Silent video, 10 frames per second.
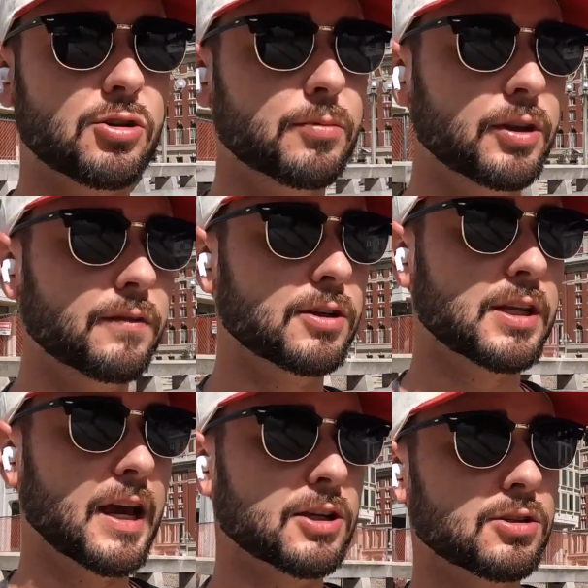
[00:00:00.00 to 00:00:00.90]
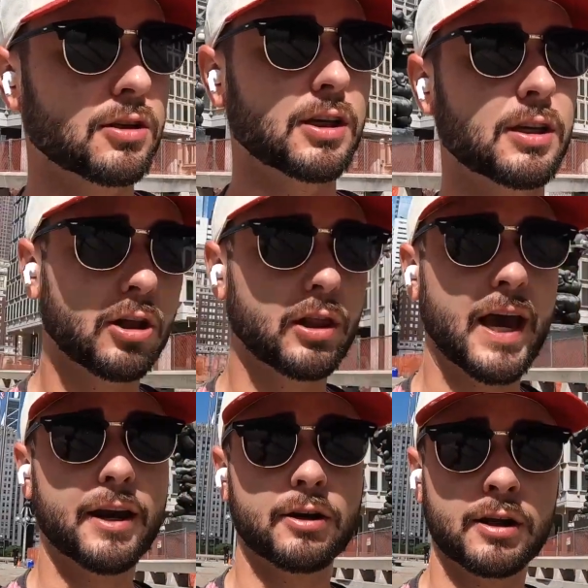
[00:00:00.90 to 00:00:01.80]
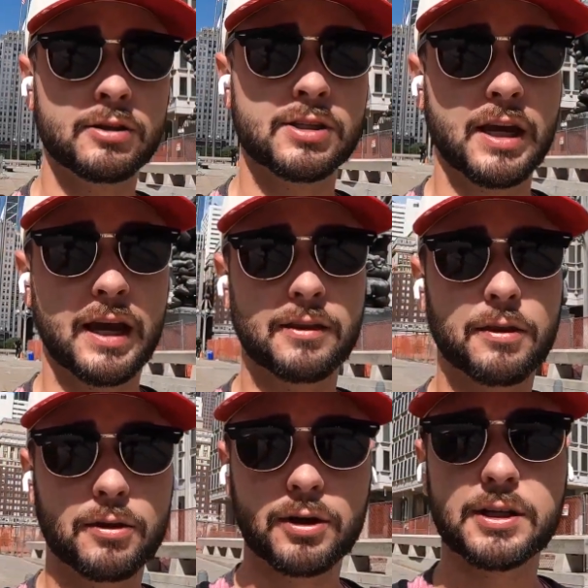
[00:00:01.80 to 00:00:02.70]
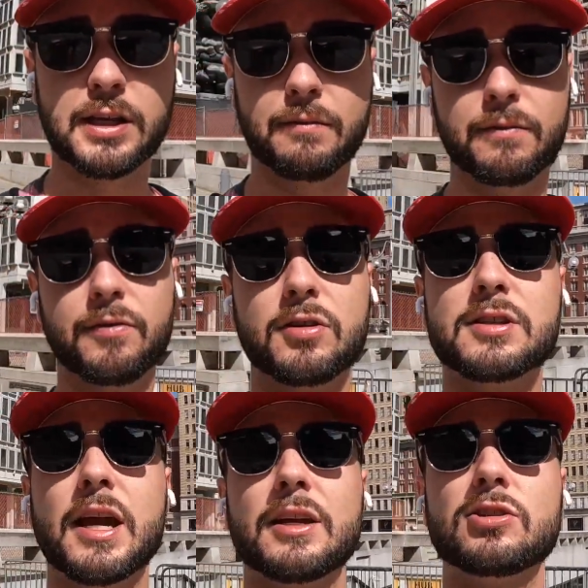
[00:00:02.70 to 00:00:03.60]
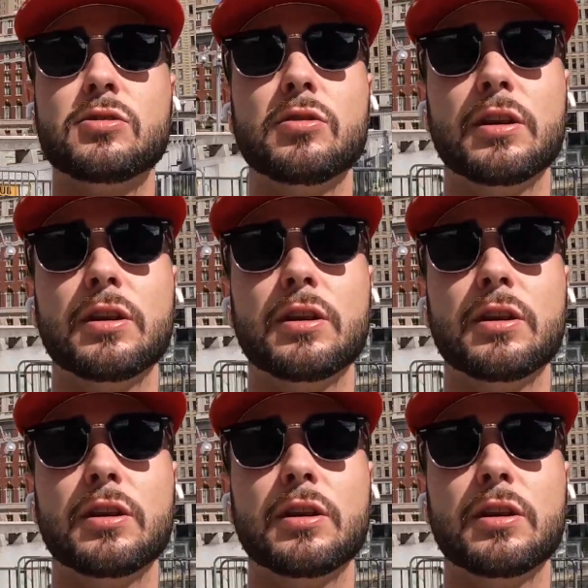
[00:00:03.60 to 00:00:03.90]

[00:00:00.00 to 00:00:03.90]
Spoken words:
I believe there's actually a ladder inside the 37-foot statue,